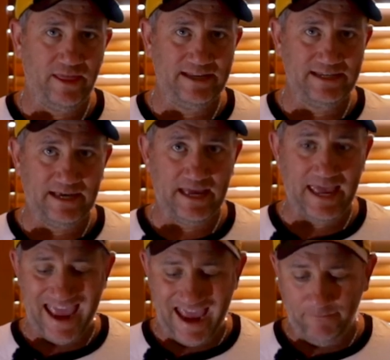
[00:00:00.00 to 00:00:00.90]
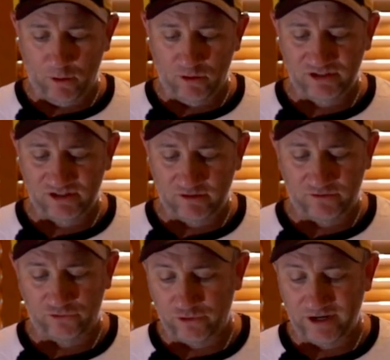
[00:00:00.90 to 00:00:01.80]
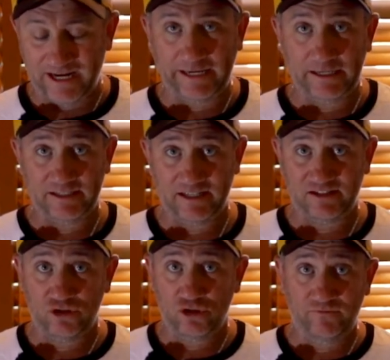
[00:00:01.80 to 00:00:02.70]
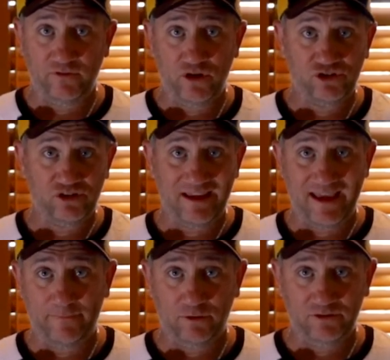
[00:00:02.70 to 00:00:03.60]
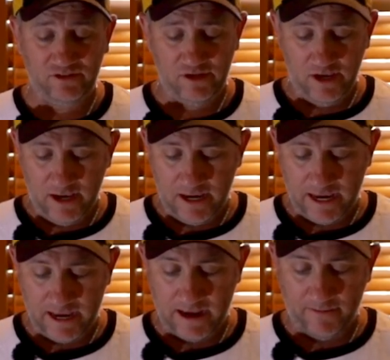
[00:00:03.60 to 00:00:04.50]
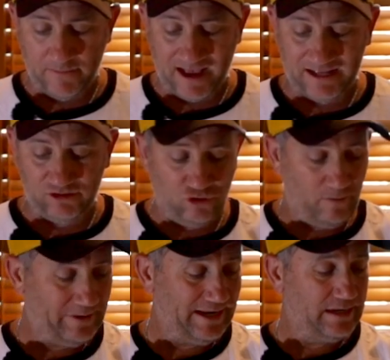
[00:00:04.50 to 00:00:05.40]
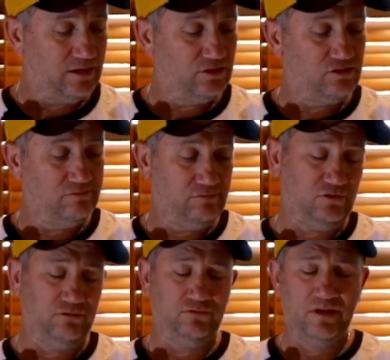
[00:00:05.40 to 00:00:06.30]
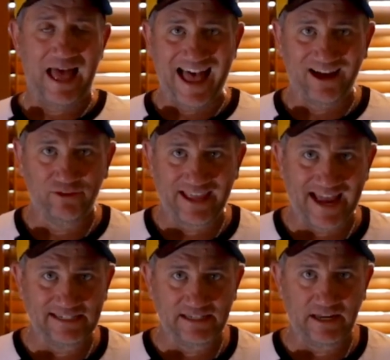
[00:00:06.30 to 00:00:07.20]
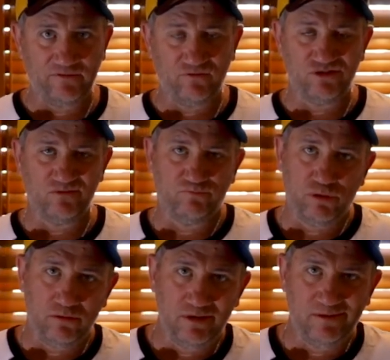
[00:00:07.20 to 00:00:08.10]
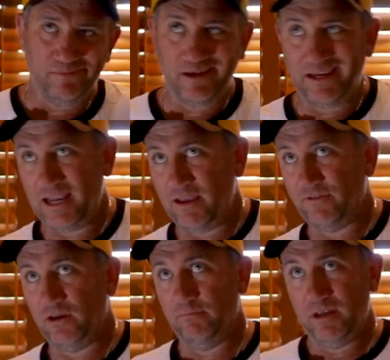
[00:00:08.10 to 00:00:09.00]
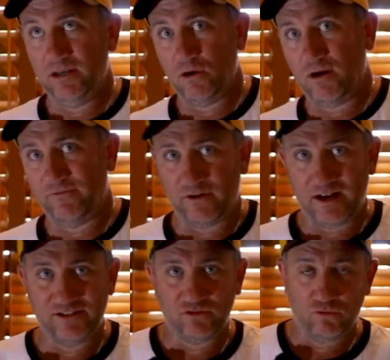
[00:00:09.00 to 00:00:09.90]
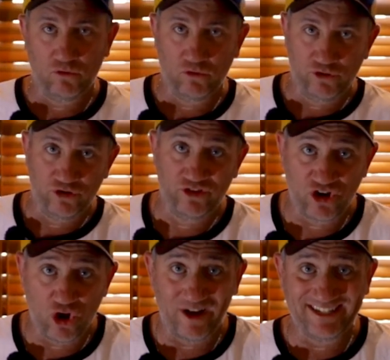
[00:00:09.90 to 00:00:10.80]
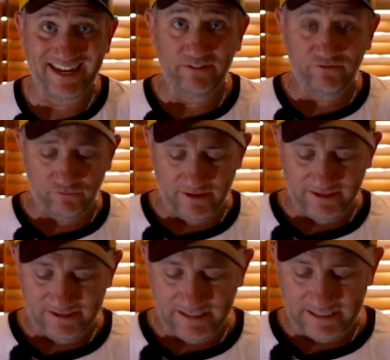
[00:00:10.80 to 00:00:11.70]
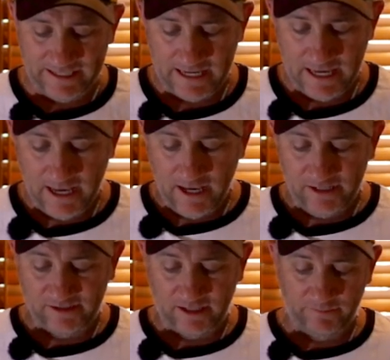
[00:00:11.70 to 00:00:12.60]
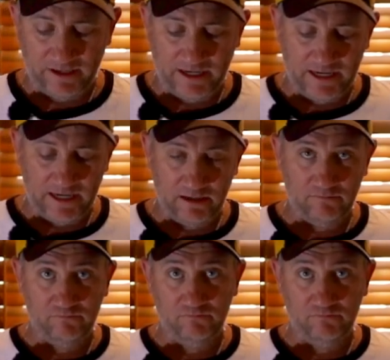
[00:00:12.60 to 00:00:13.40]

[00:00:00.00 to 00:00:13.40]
that AirPods 3, that's the new version of AirPods, dropping to... Well, on the 18th, which would probably be either midnight for us or the 19th, realistically. So it'll be